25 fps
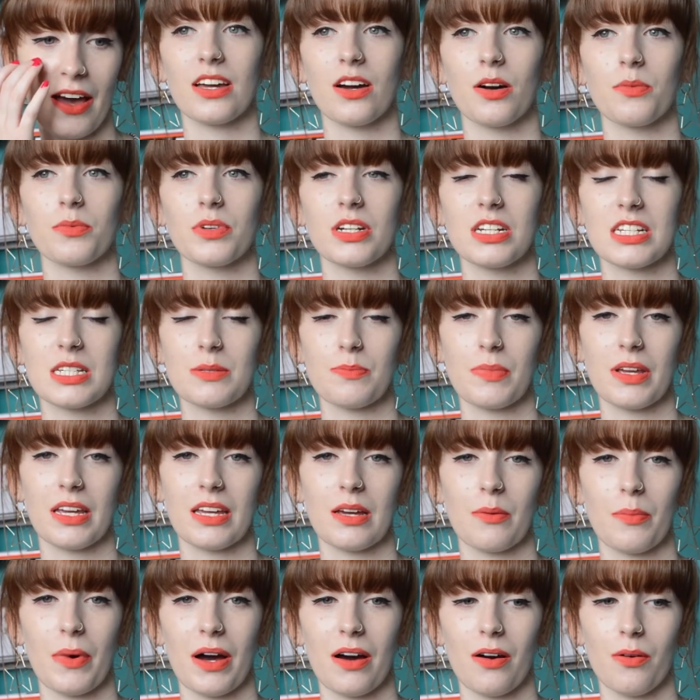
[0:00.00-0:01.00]
I'm going to
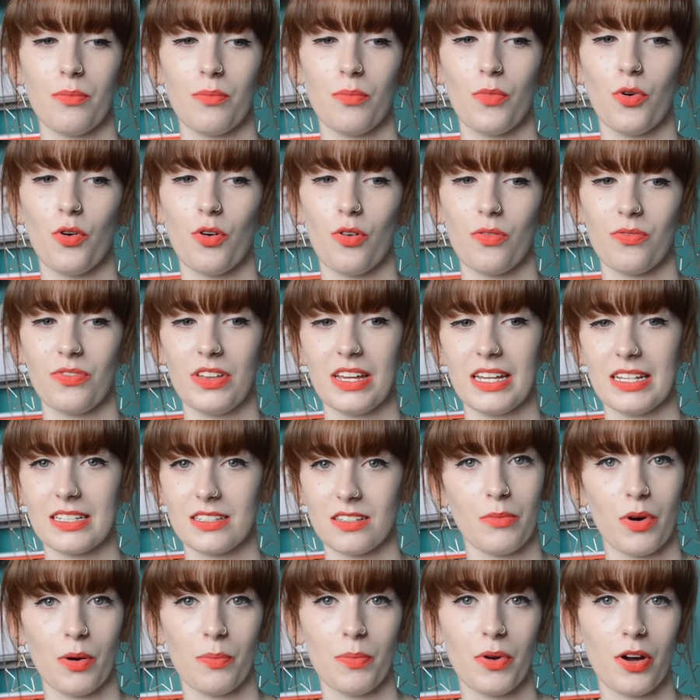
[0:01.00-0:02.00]
speak about more of
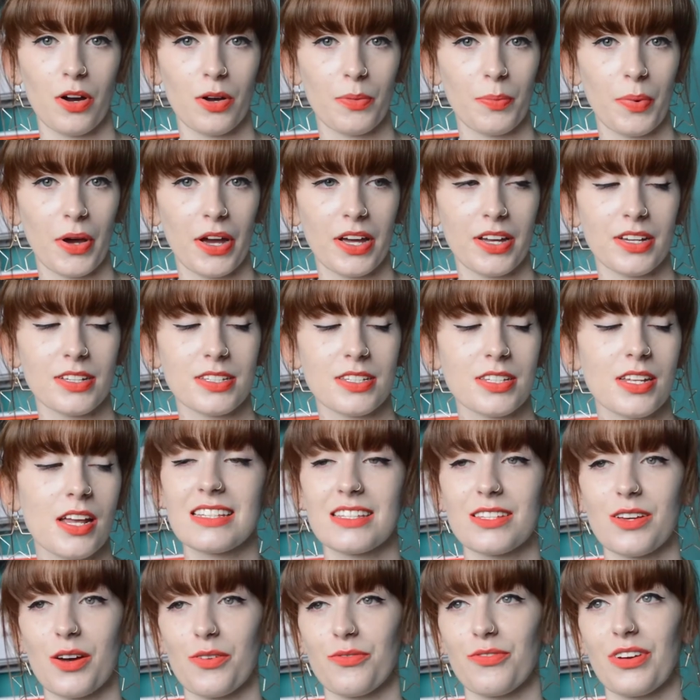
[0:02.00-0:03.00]
these on my blog post,
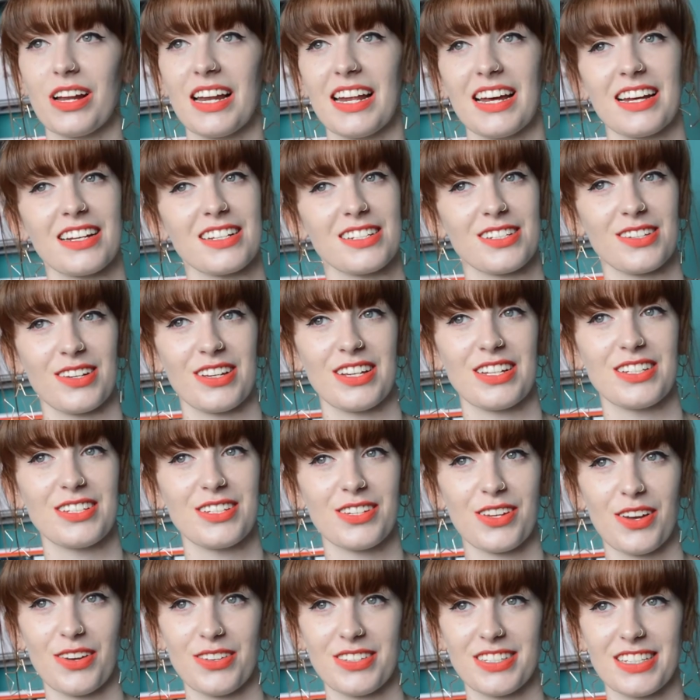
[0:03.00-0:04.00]
so I'm really excited
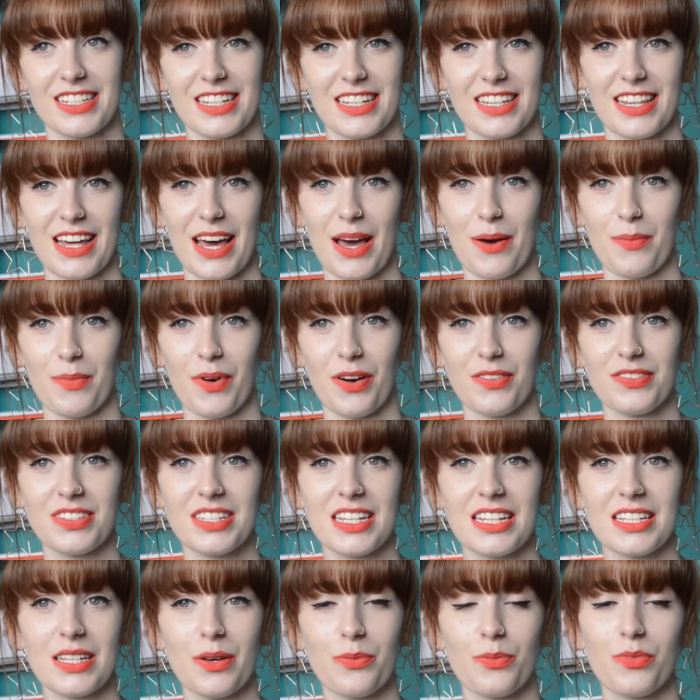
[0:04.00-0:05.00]
to go and see them. I've
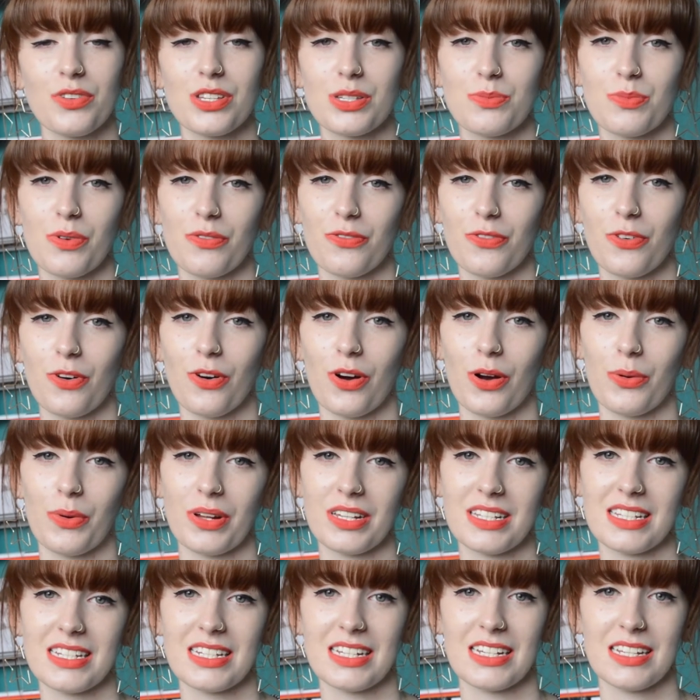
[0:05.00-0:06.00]
seen them once before. I
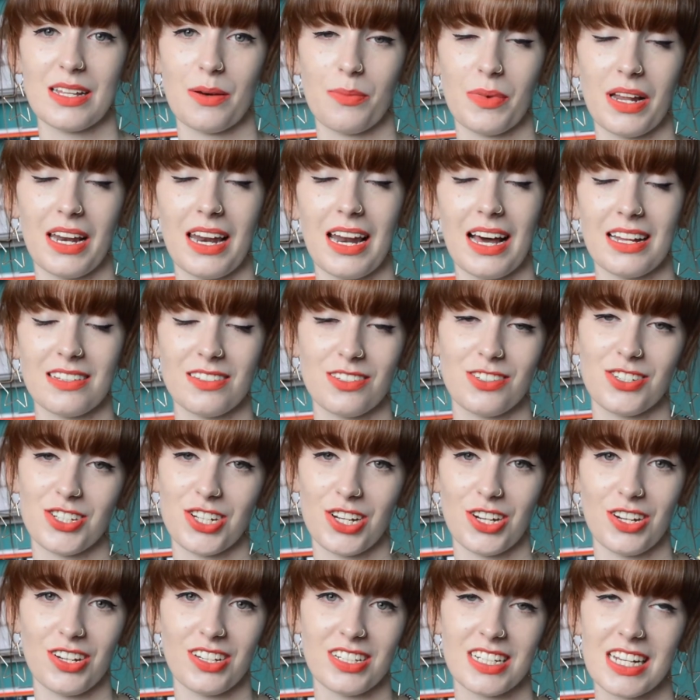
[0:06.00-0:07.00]
went to see them at
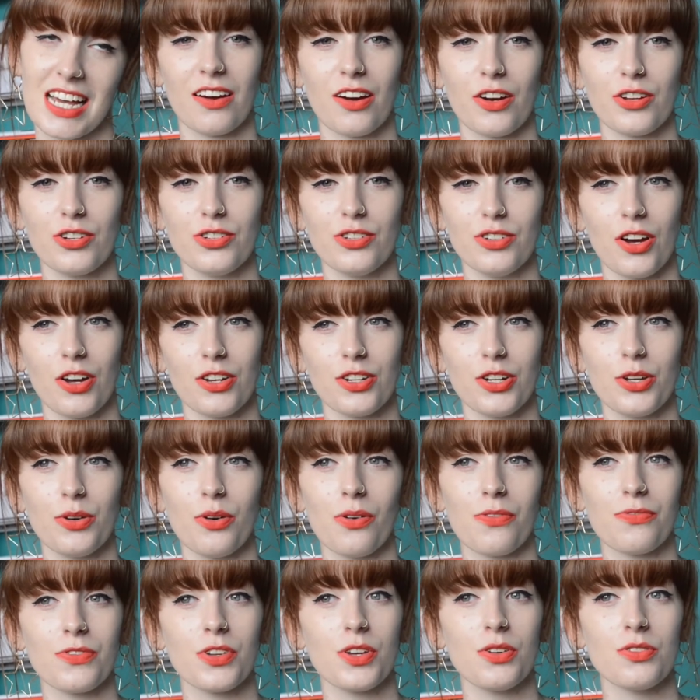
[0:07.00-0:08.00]
Latitude. I
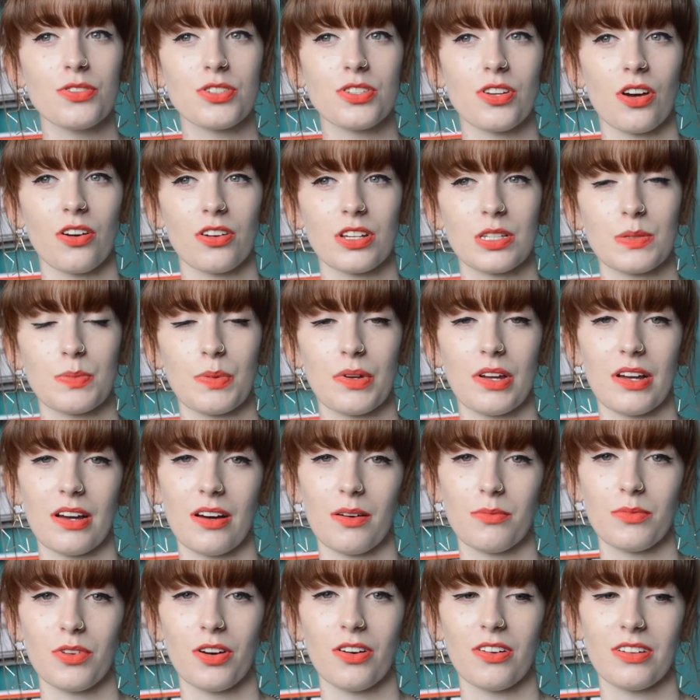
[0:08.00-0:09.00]
knew a few songs, but
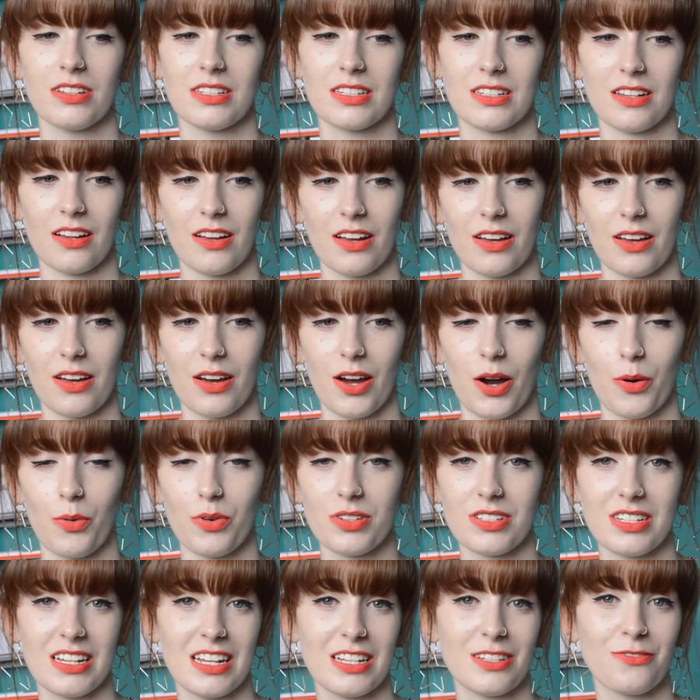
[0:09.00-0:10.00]
I
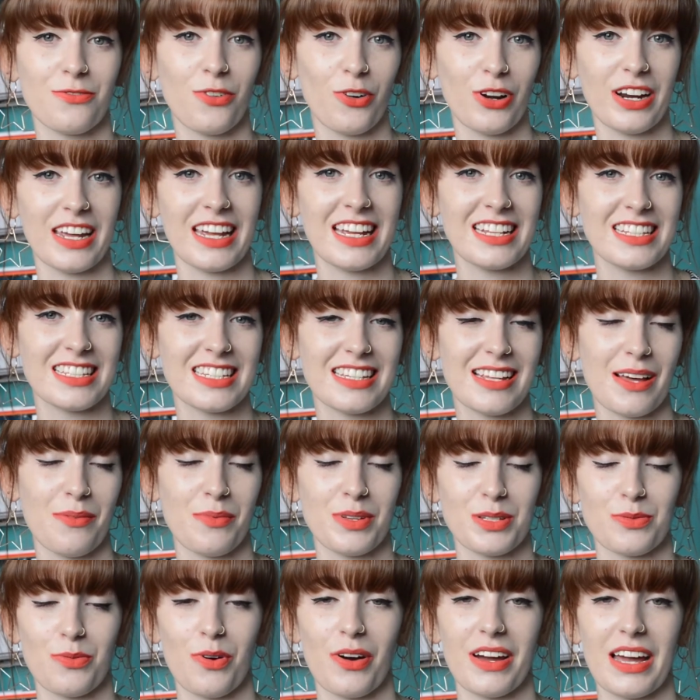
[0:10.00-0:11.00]
wasn't as fully into
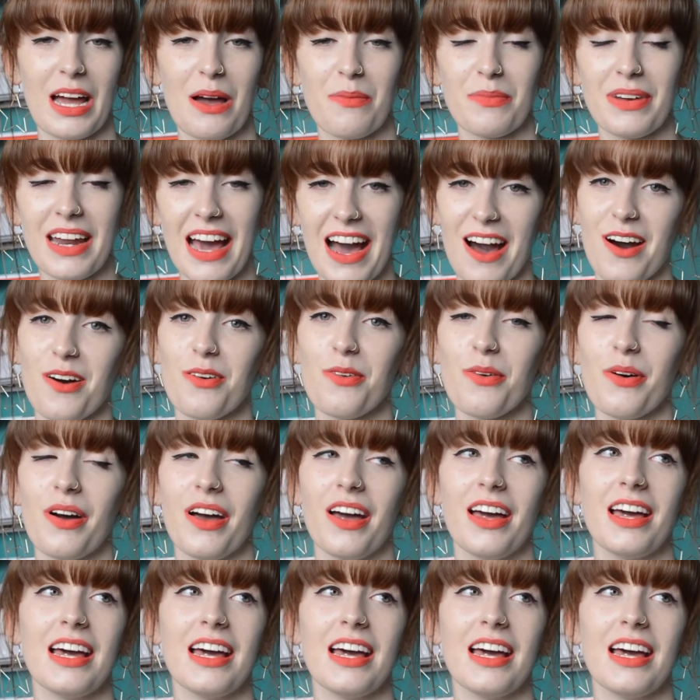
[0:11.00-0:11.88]
them as what I am now.